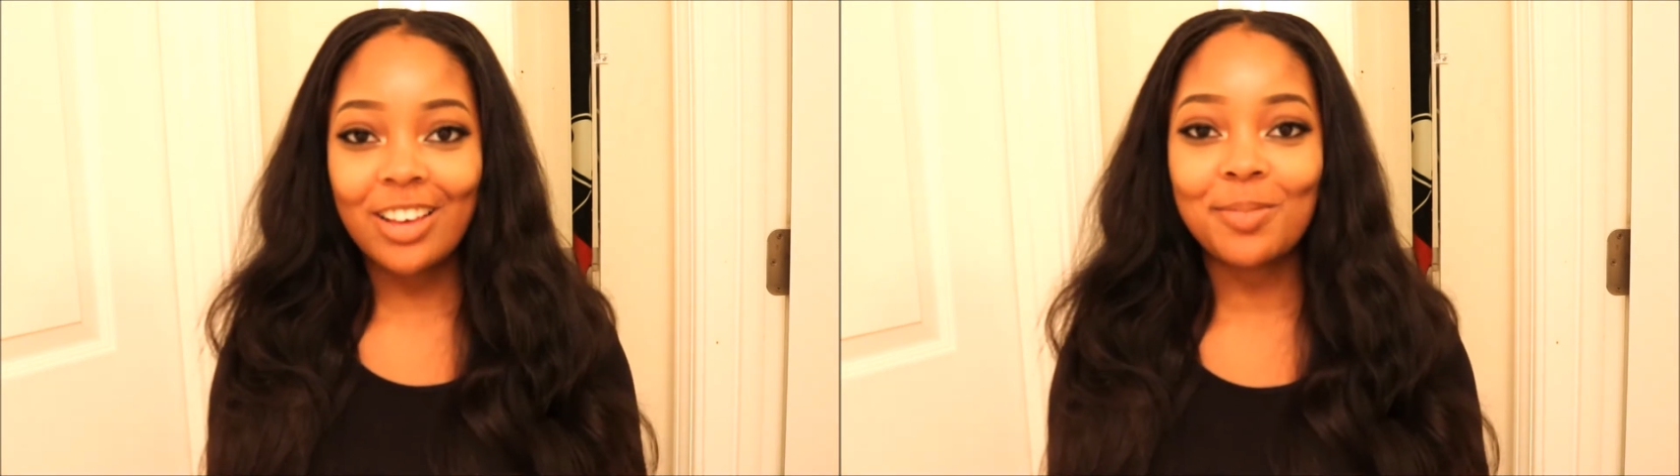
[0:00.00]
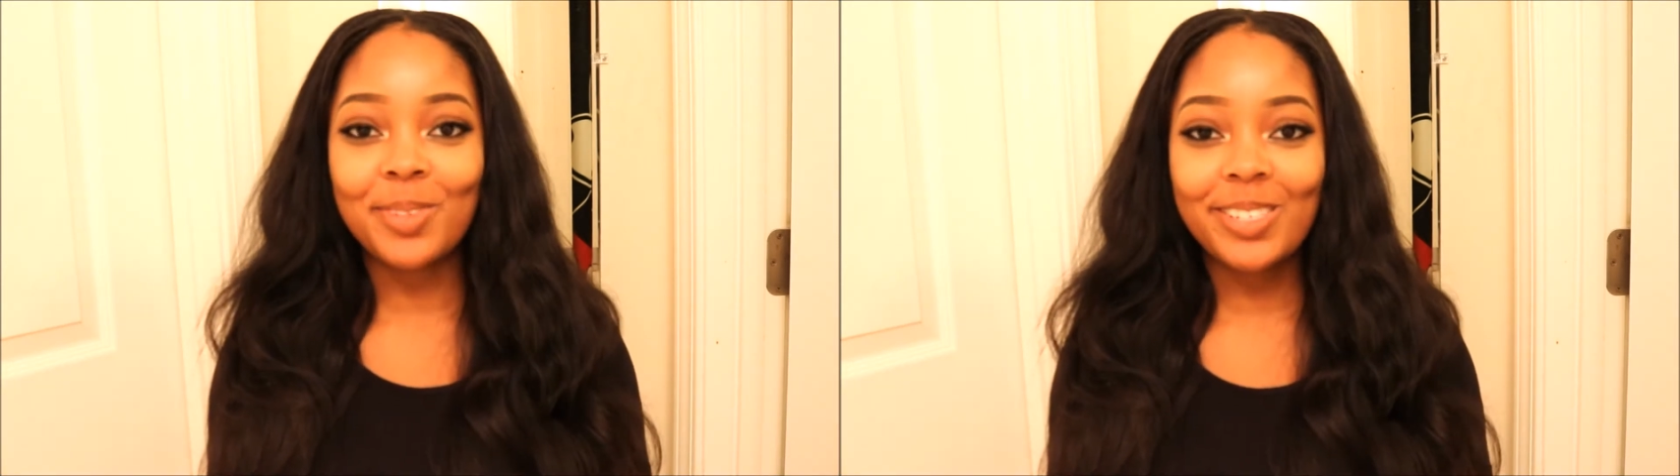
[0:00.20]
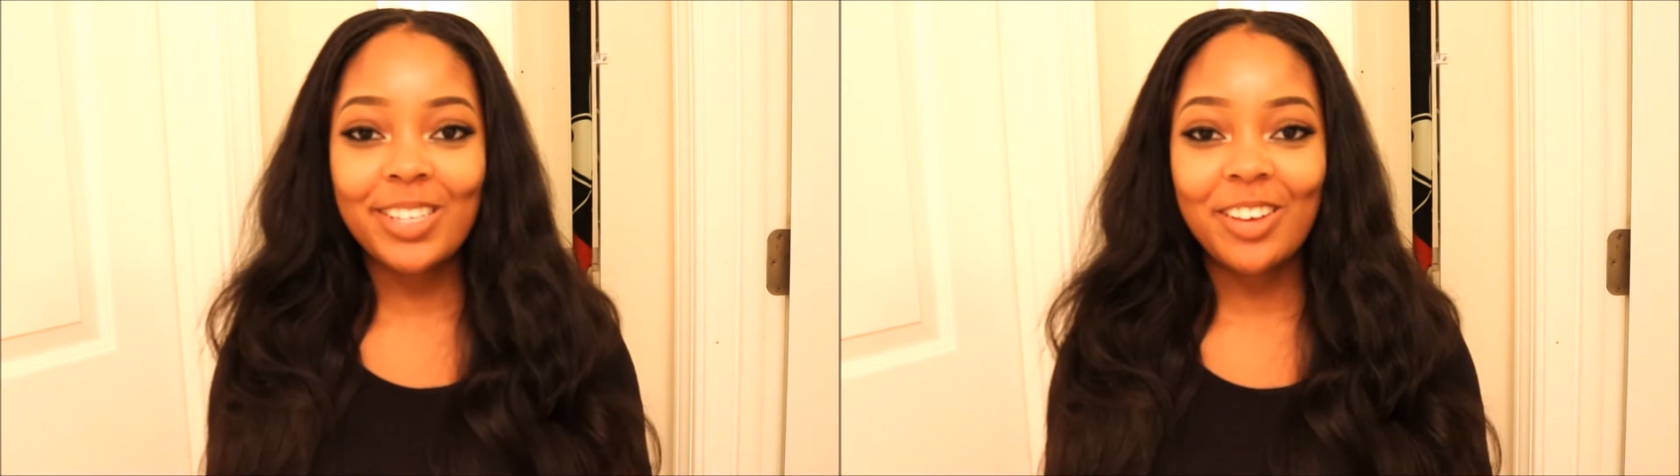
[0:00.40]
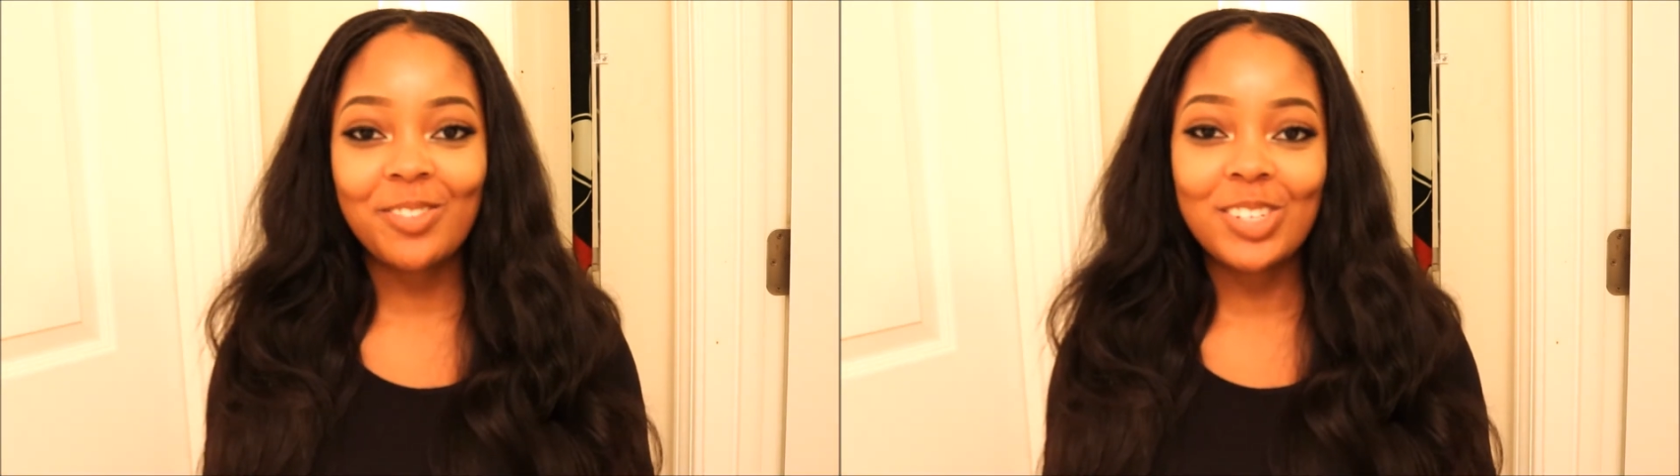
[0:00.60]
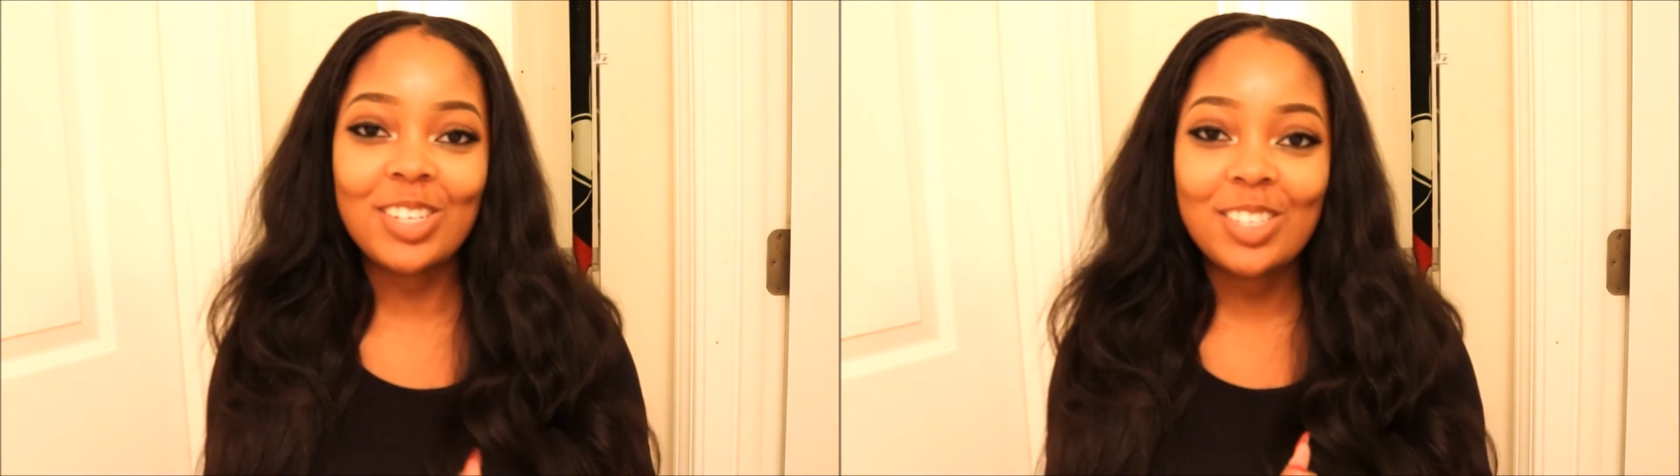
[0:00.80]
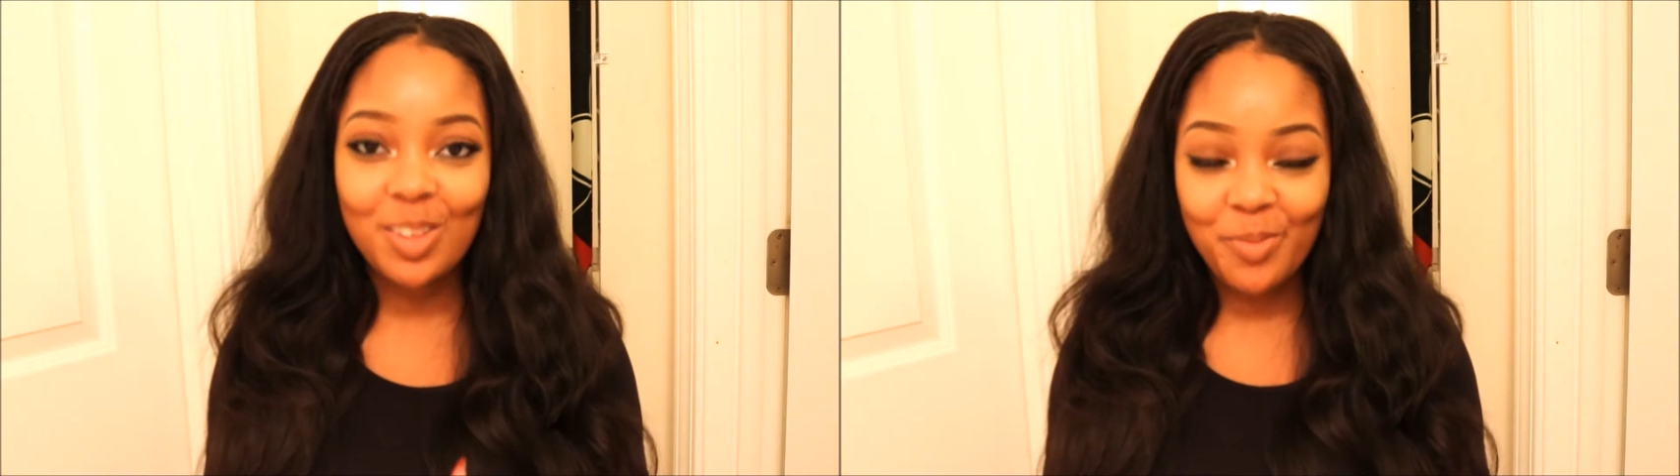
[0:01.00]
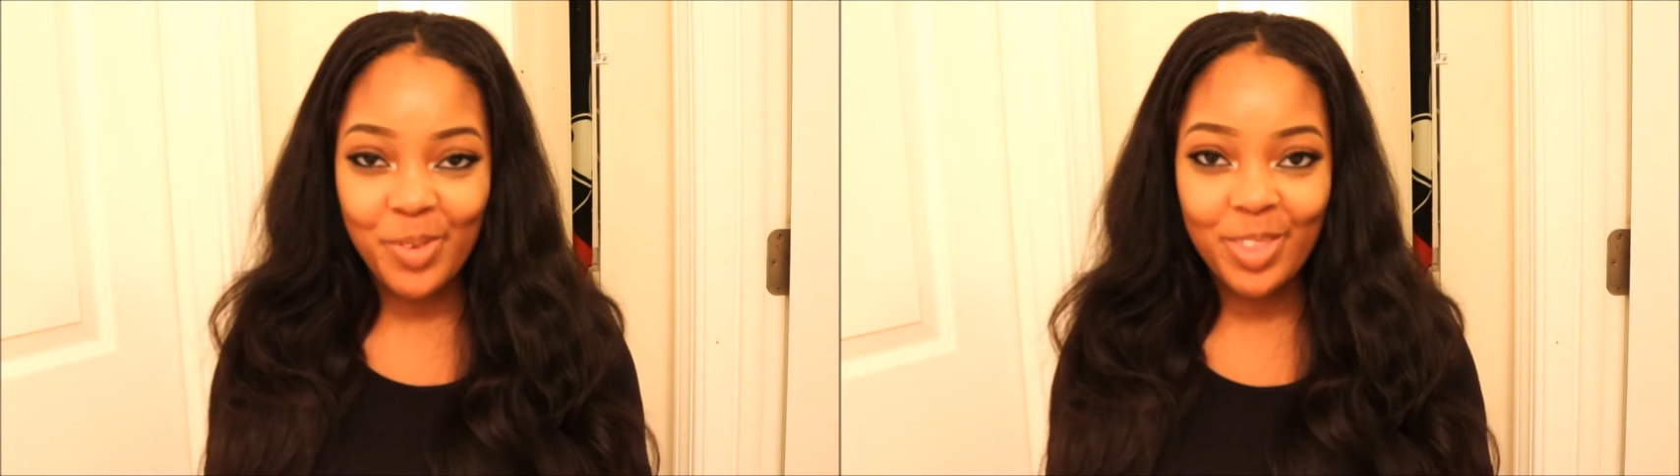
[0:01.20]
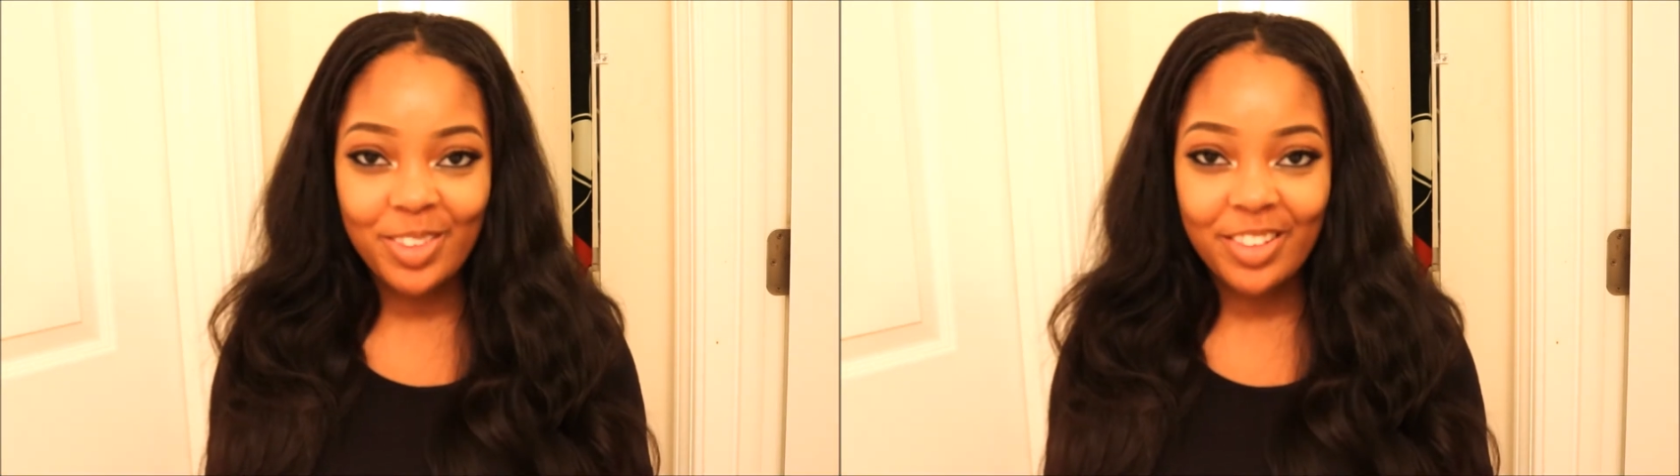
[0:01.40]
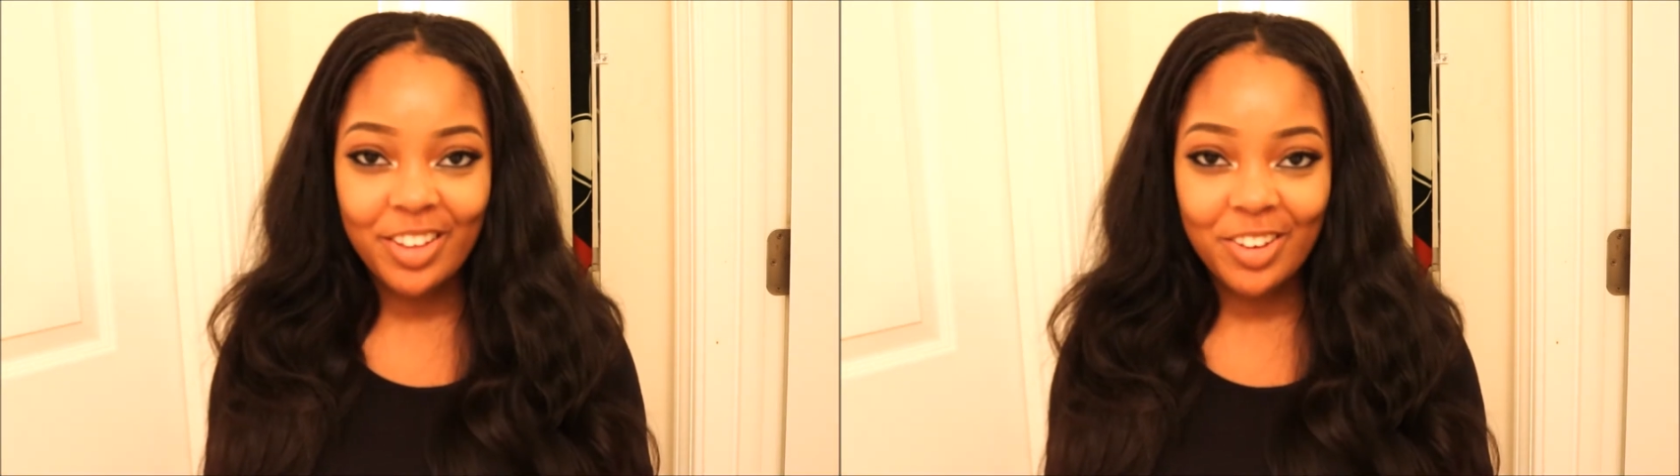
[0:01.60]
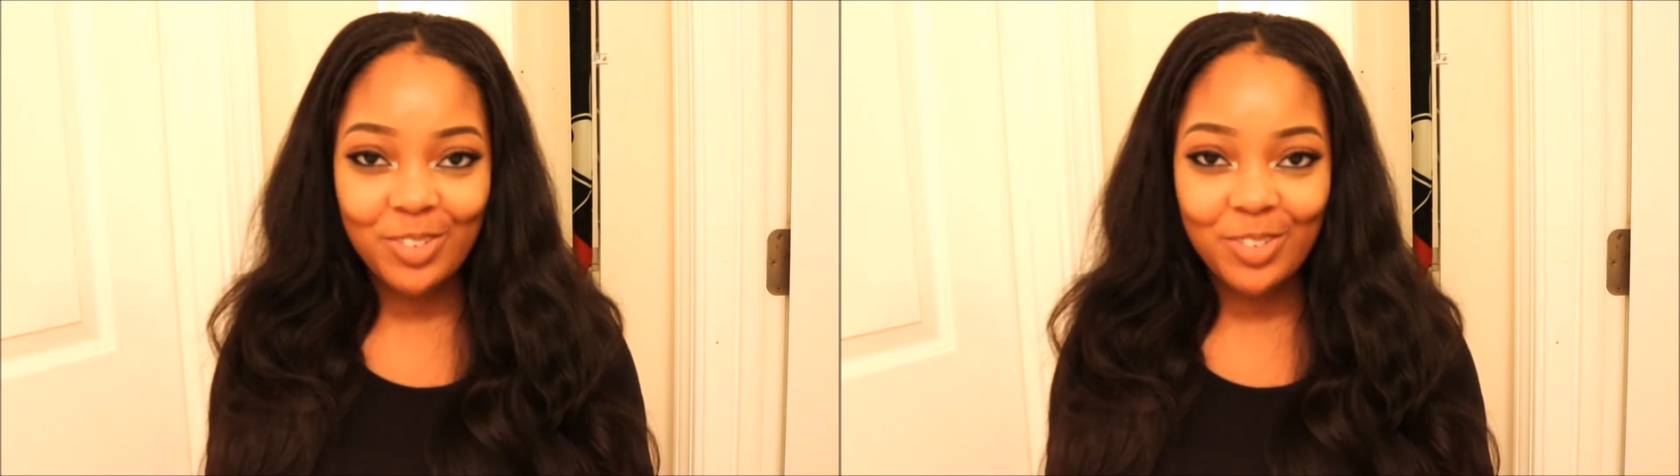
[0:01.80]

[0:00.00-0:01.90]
This time she sent me this hair,